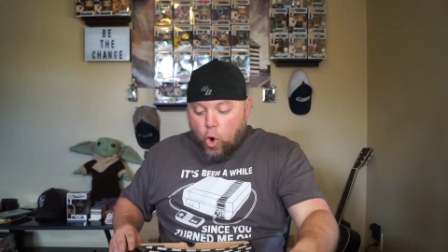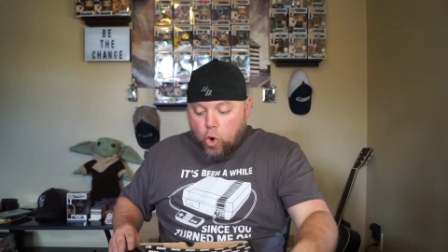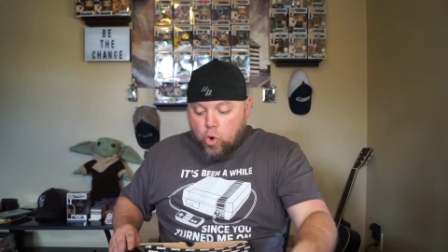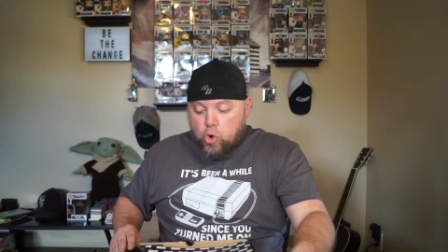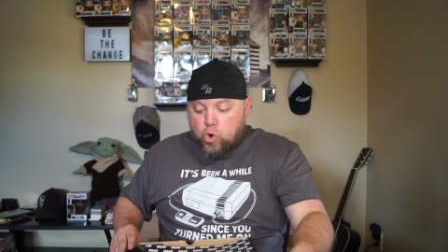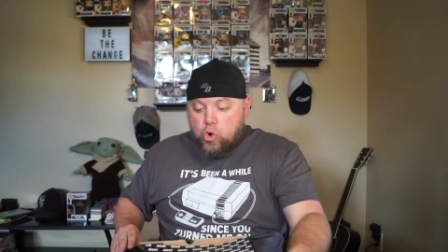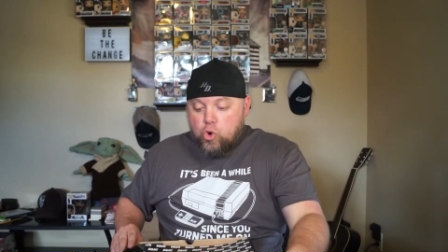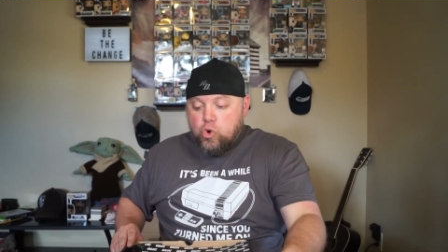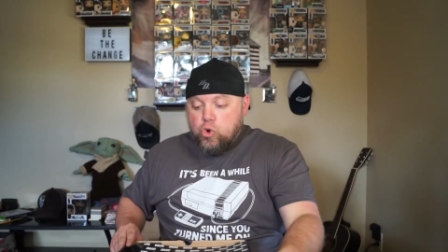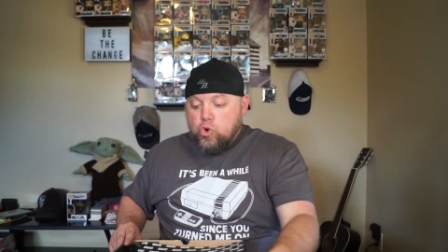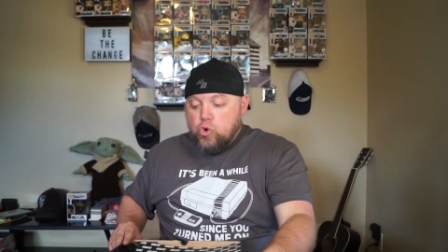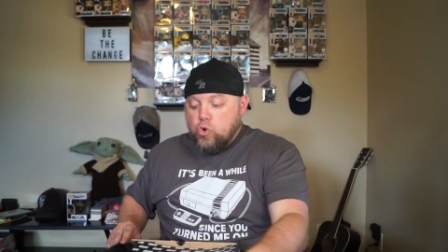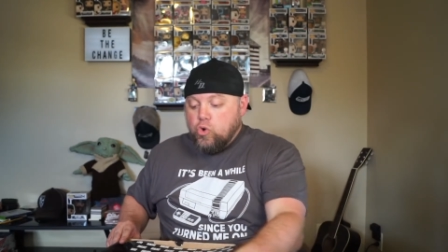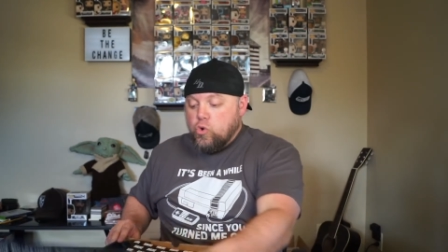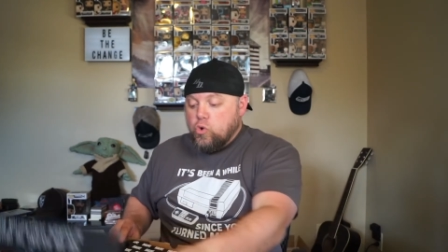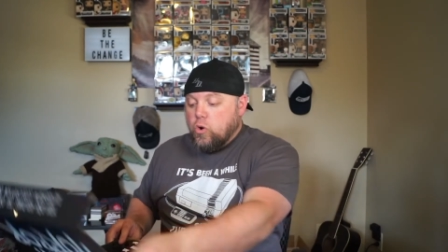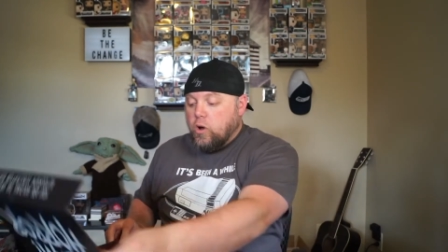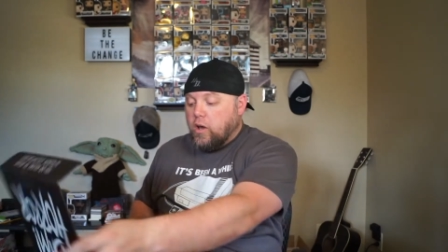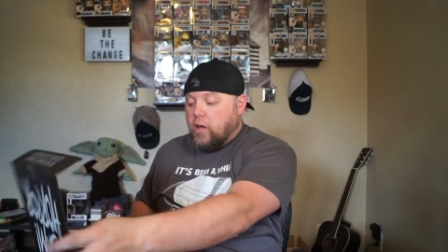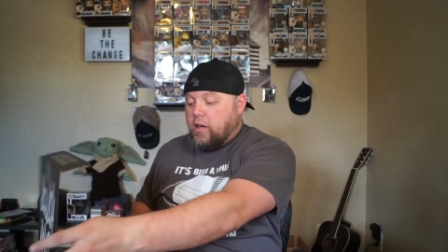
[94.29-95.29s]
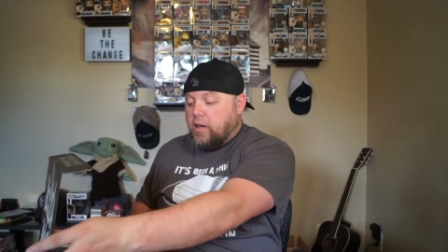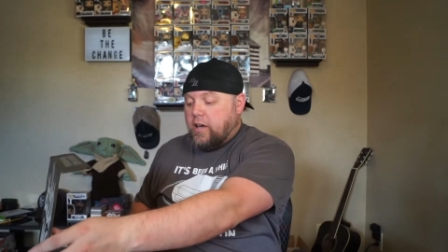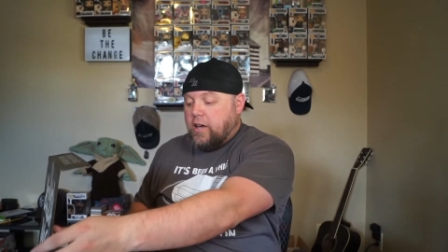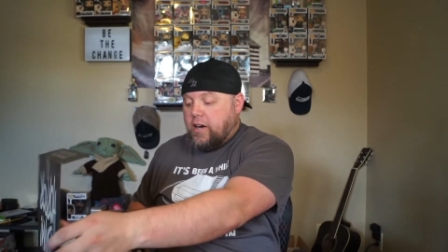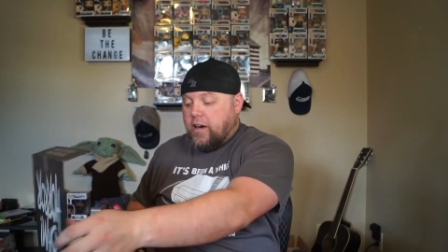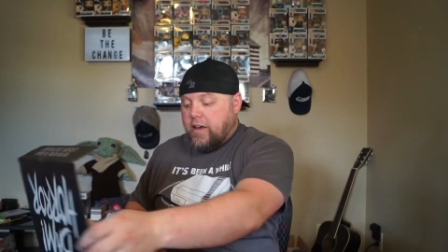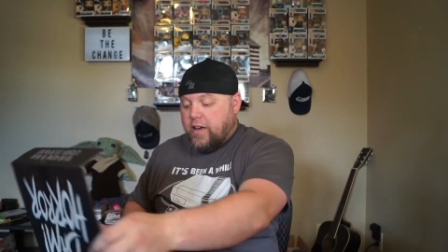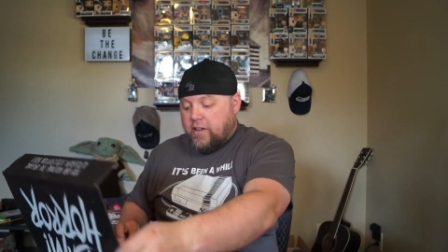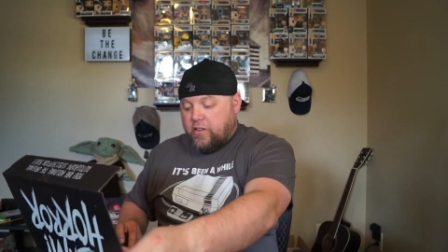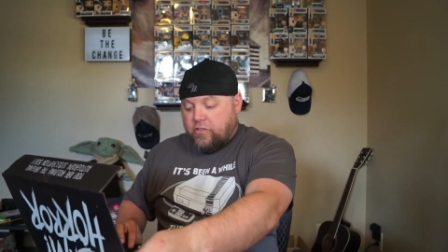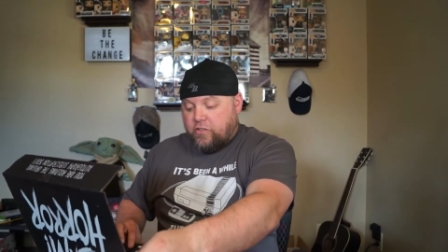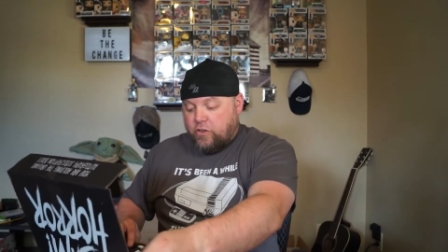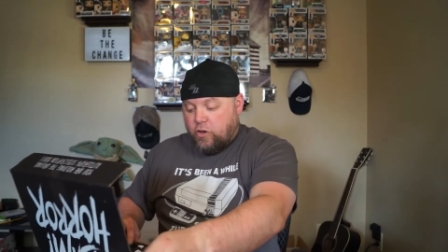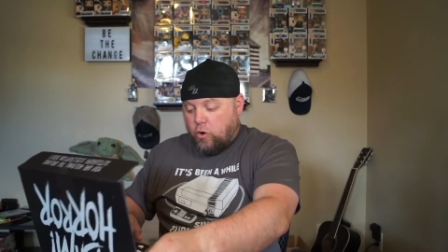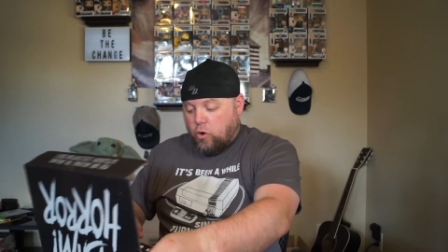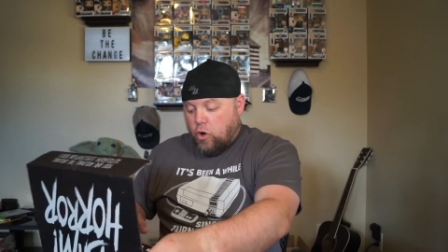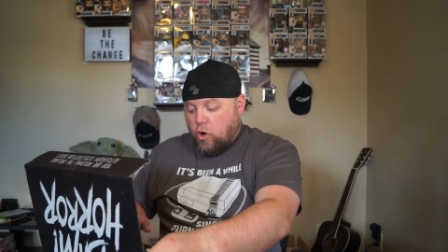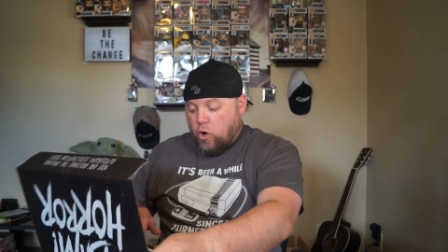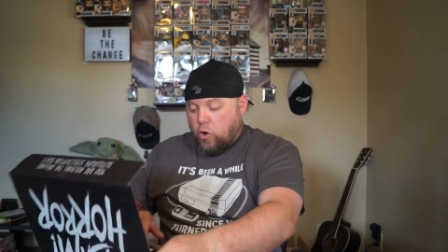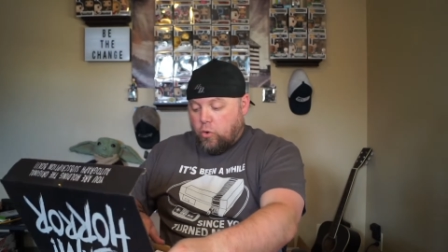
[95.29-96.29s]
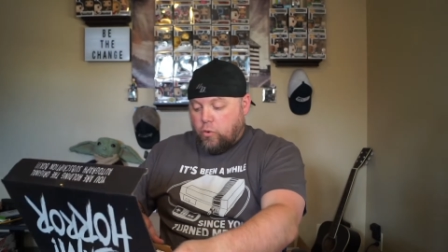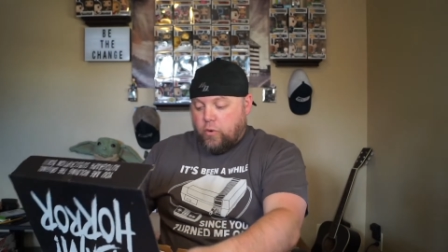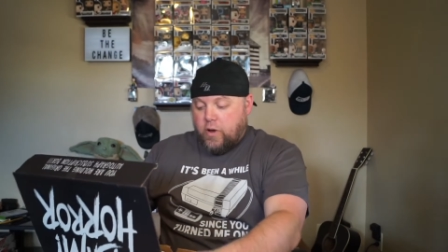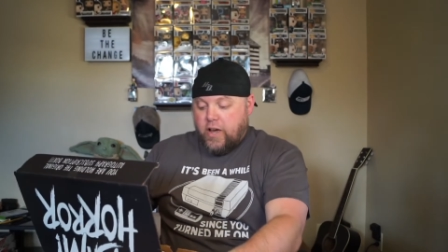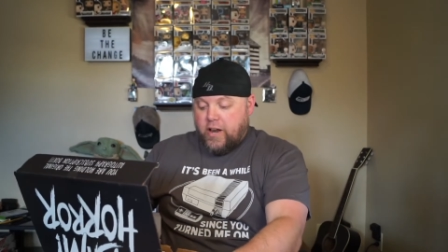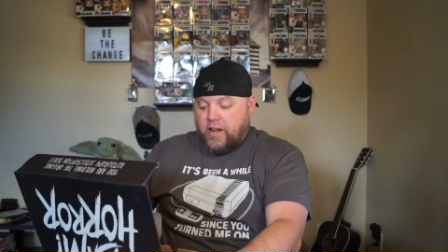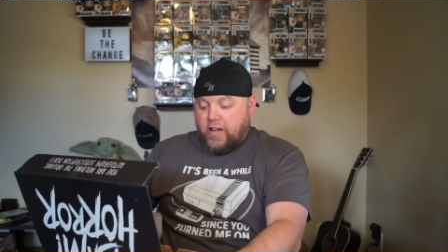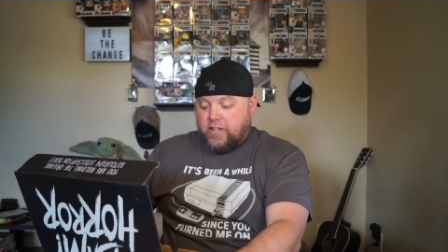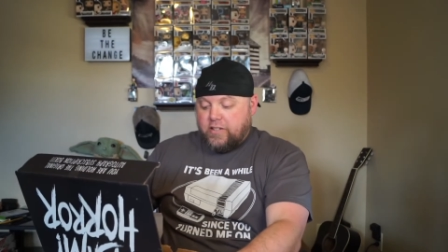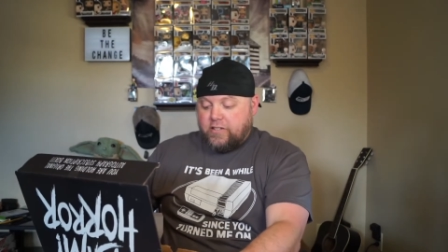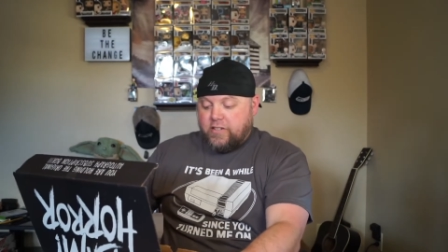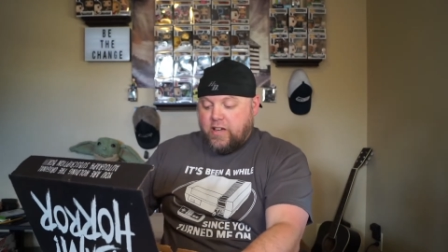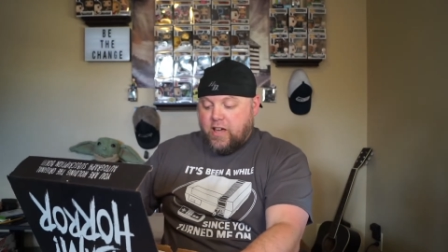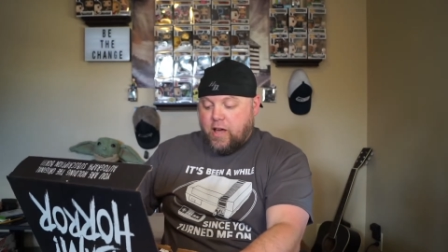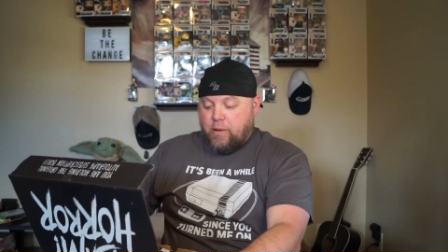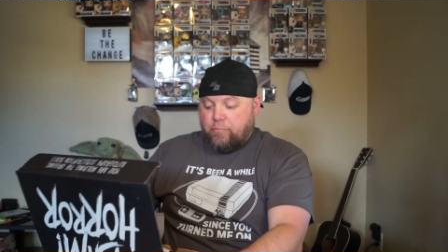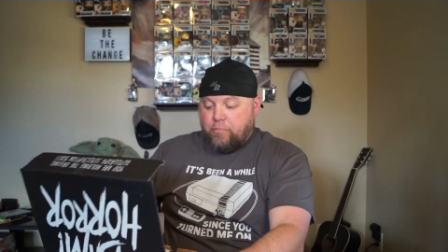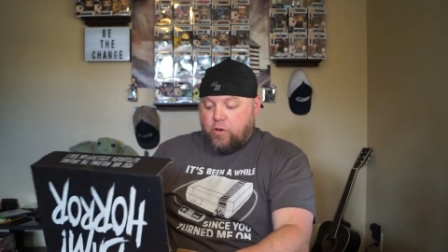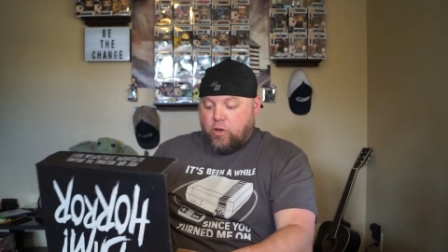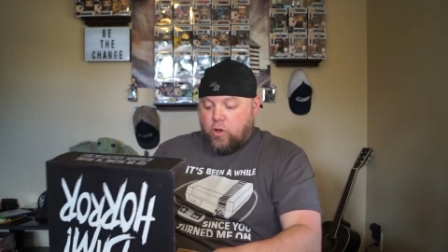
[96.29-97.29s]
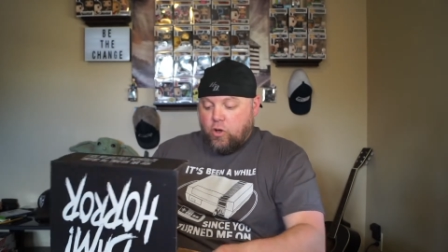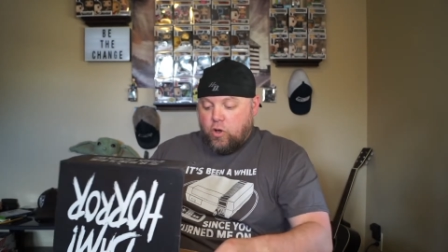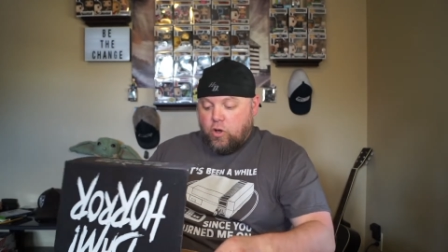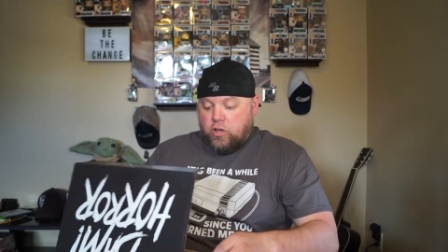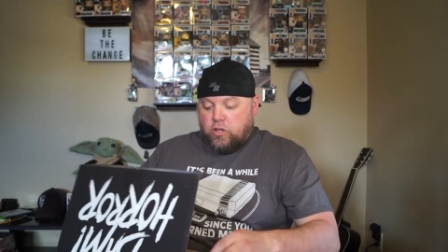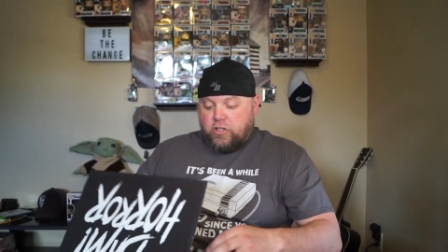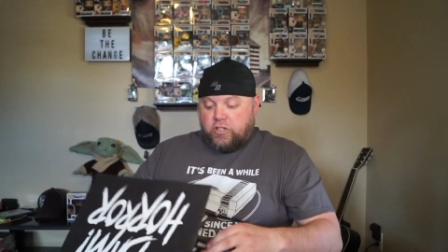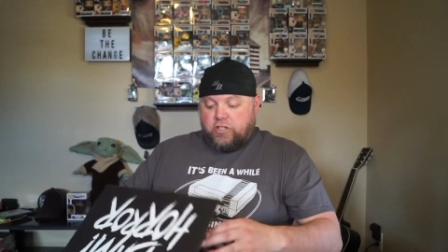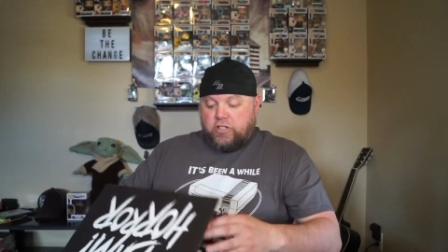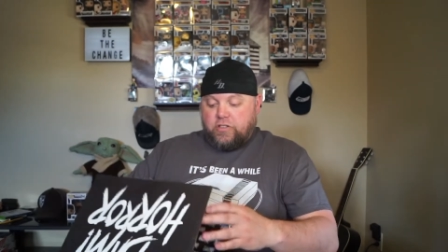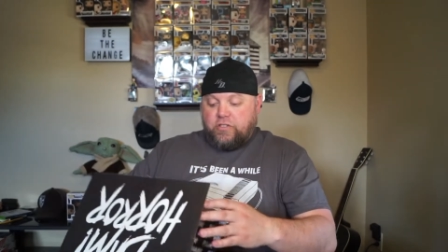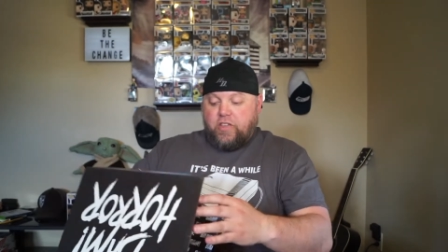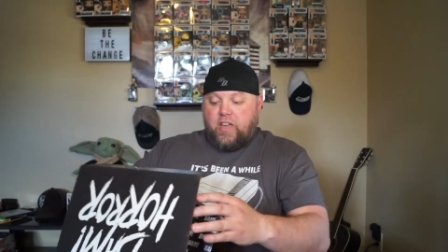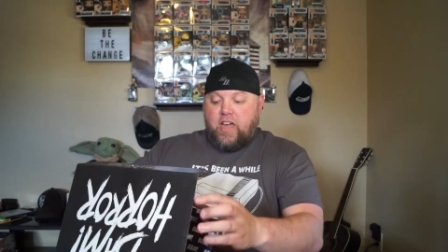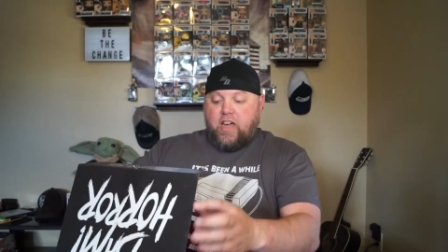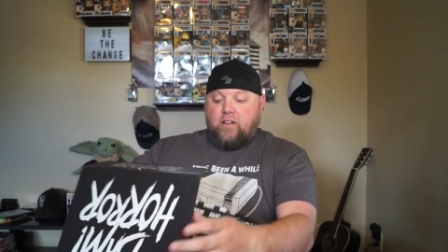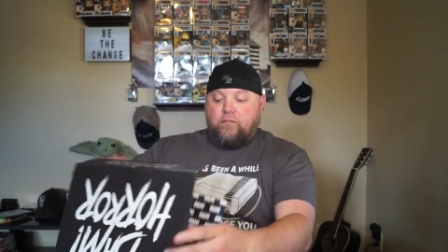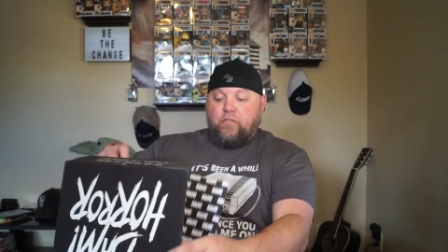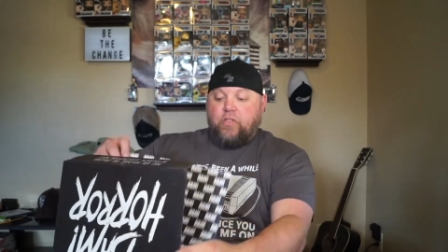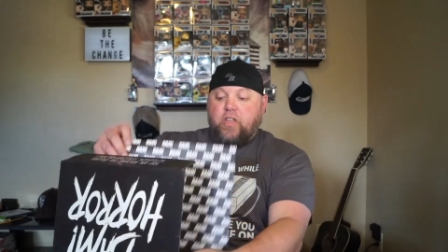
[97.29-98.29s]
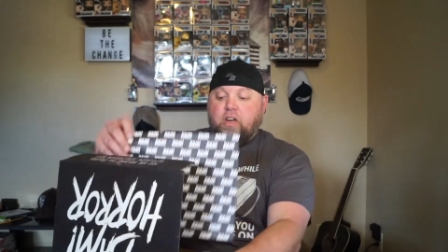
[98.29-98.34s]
Ooh. All right, so right on top, you just have